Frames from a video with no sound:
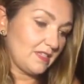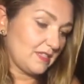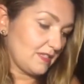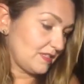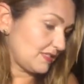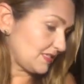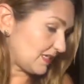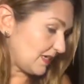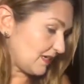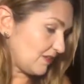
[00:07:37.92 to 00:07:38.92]
Let's
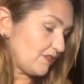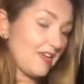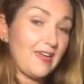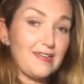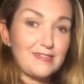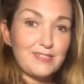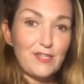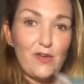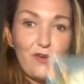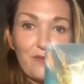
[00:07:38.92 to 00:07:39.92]
see. Okay,
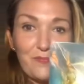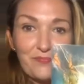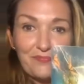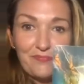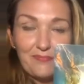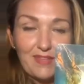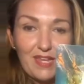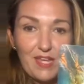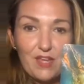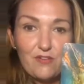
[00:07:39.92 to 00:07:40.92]
so
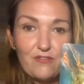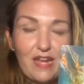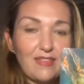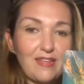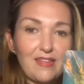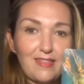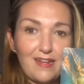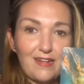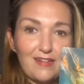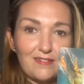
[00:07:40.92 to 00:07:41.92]
right then and
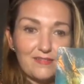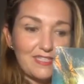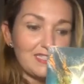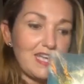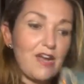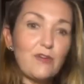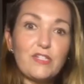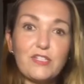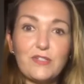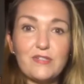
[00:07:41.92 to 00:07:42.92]
there, the
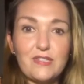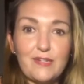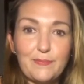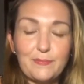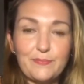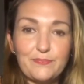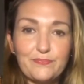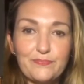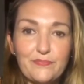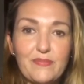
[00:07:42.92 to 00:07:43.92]
Tower shows up.
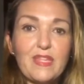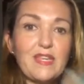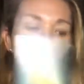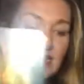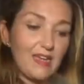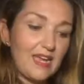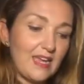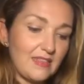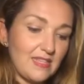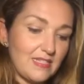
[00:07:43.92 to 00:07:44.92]

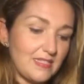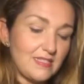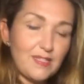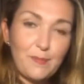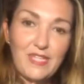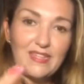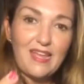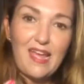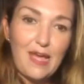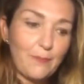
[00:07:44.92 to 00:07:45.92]
And this is something
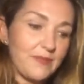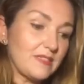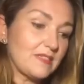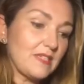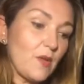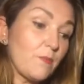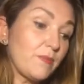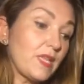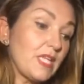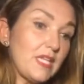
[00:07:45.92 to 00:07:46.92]
that happens
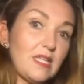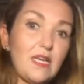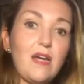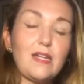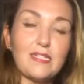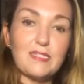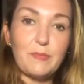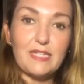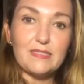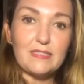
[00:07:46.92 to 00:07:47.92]
completely
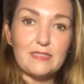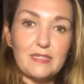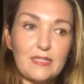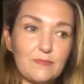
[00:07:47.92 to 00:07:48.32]
unexpectedly.